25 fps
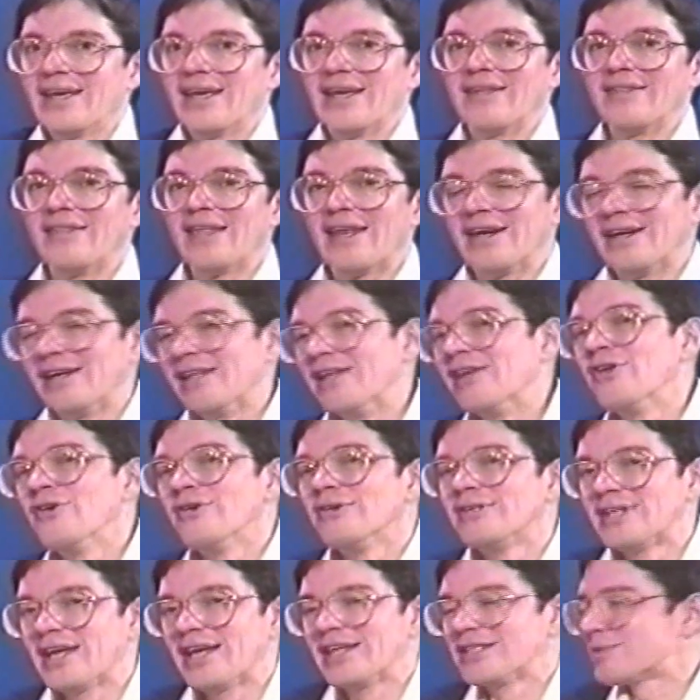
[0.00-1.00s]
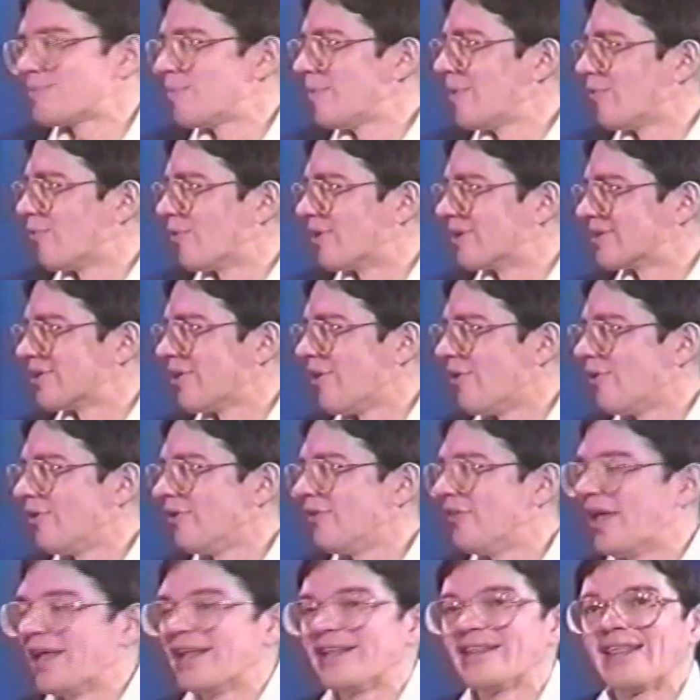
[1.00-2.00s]
and then in the New Testament we're
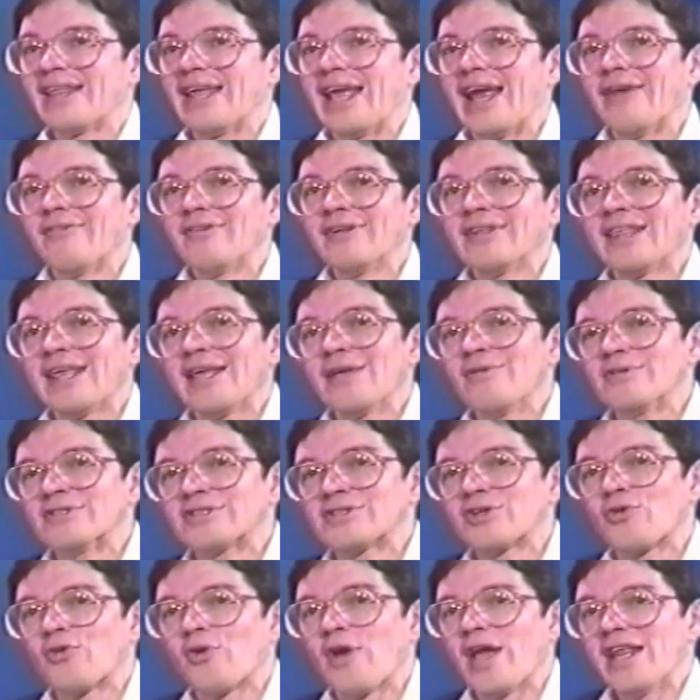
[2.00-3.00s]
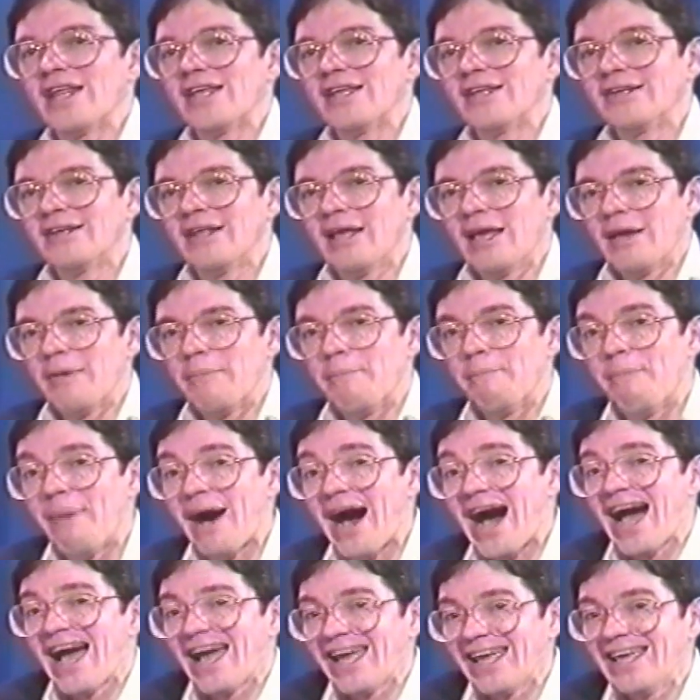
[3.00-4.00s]
told that everything was created
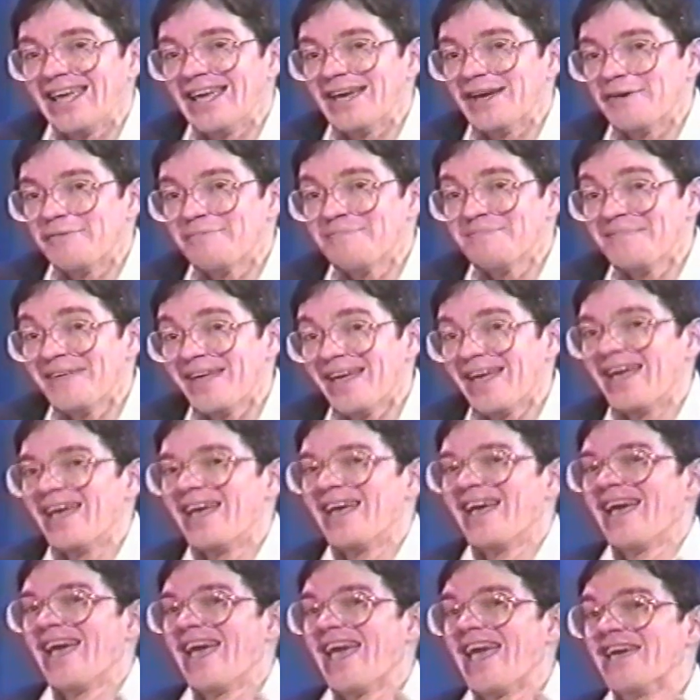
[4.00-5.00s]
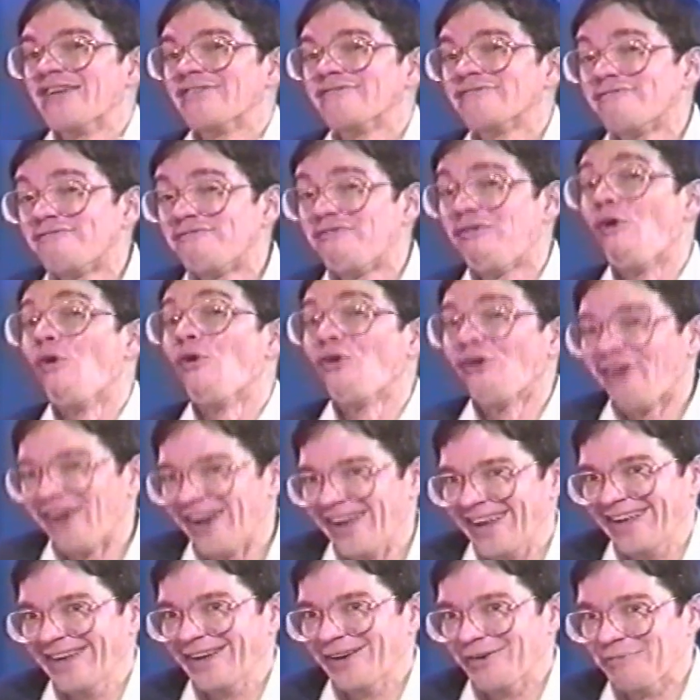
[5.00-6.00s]
by him and for
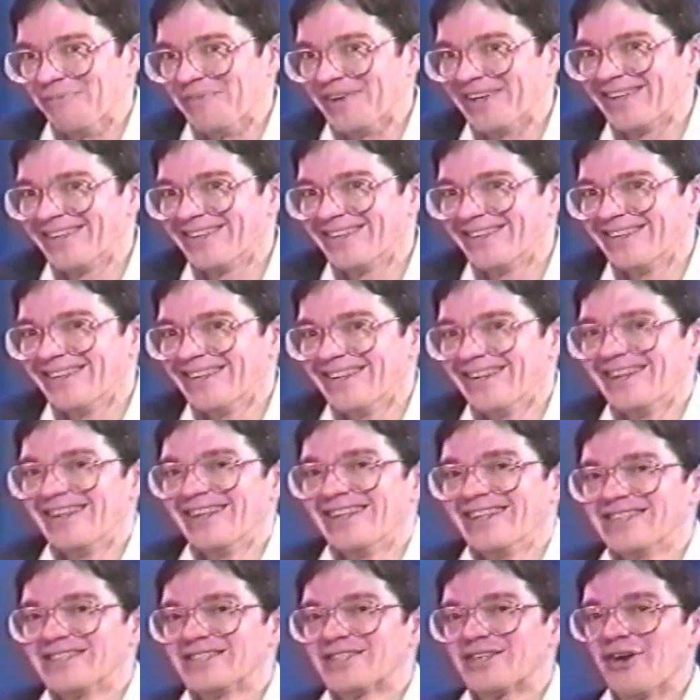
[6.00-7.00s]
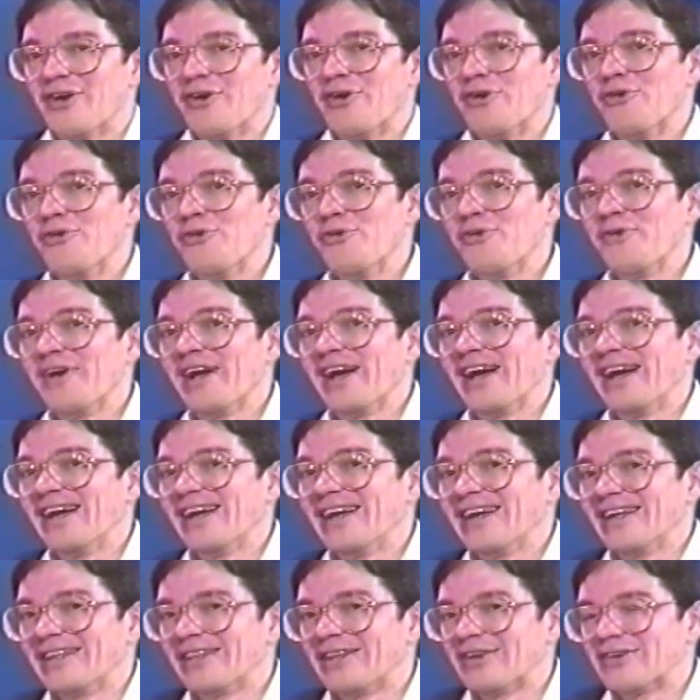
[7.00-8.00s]
him.
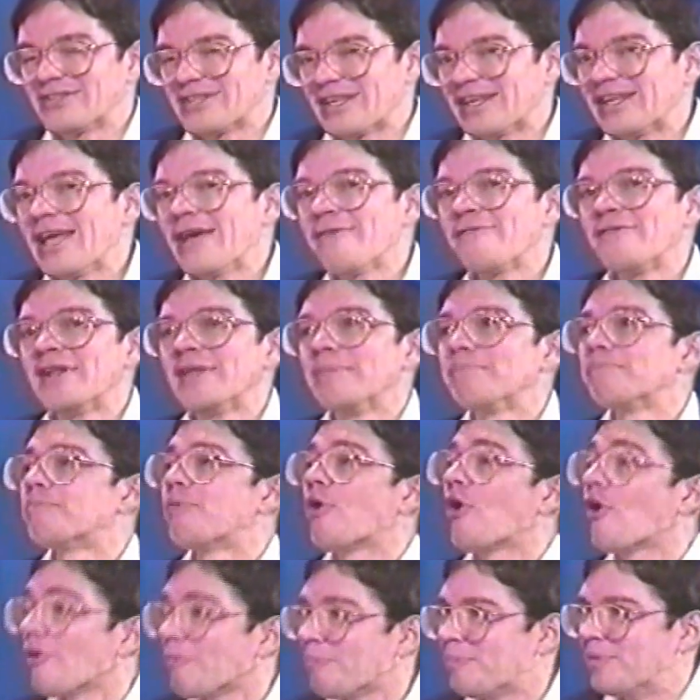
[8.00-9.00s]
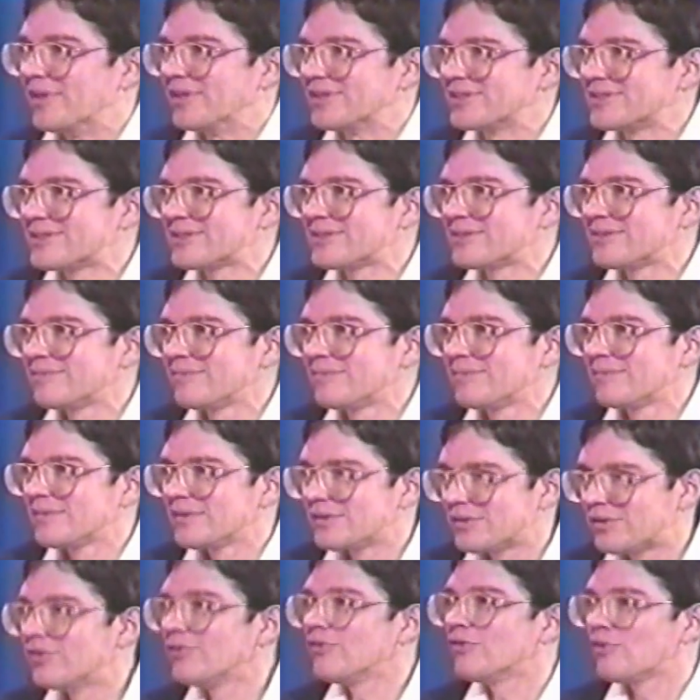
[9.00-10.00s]
So there's a definite purpose
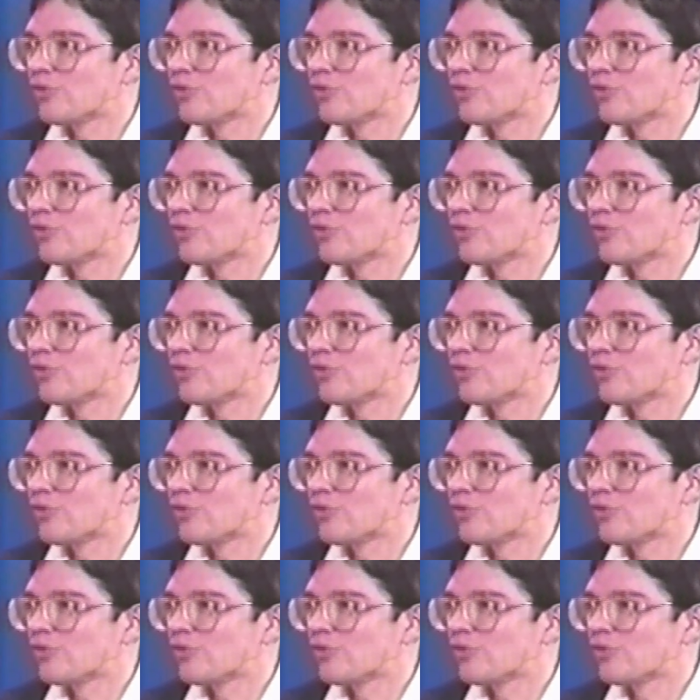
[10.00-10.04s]
to